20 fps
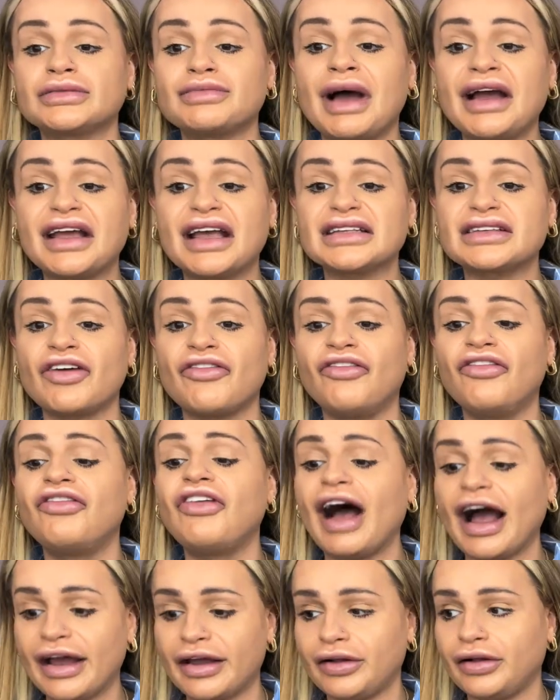Mine gets
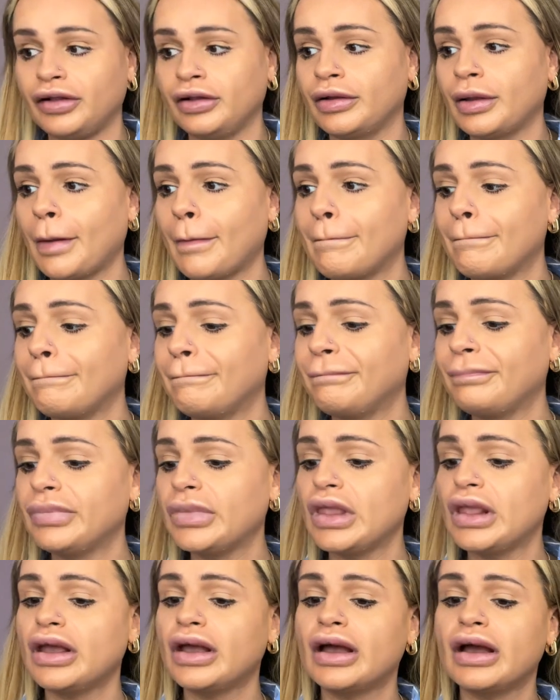vile.
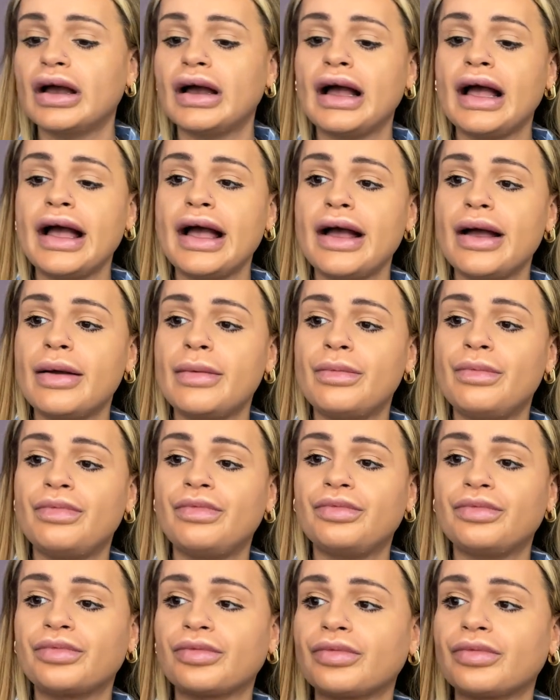Where